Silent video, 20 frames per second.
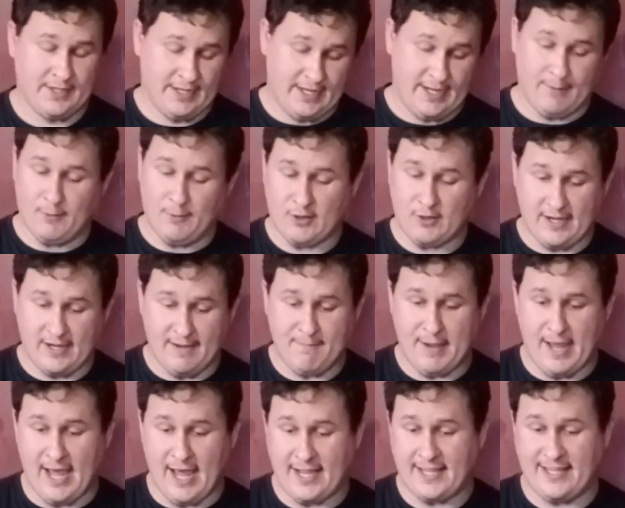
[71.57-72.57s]
It will come
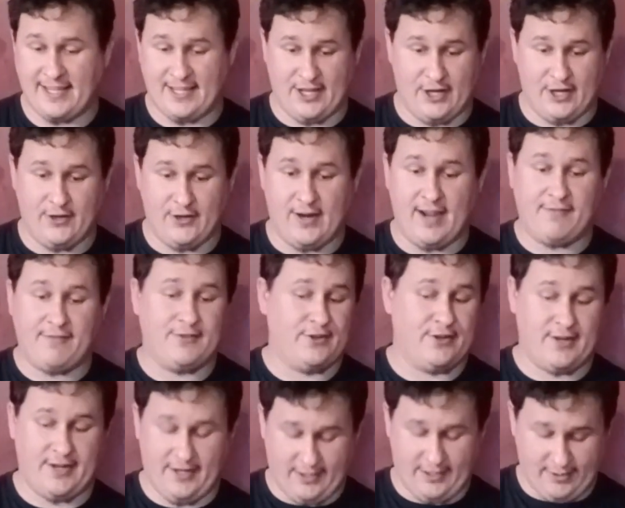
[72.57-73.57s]
back year after
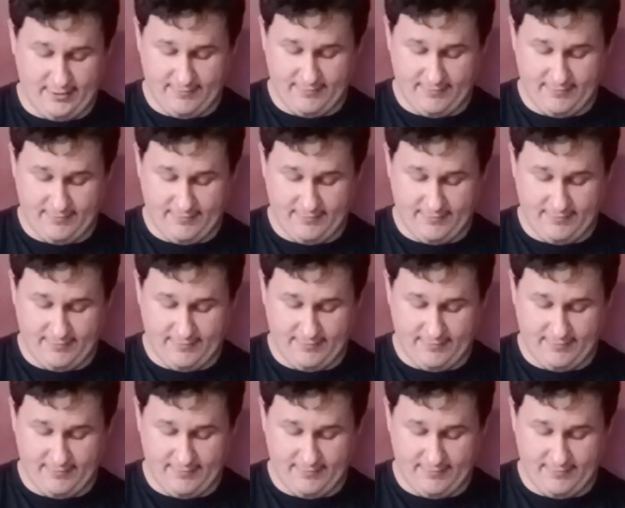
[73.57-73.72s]
year.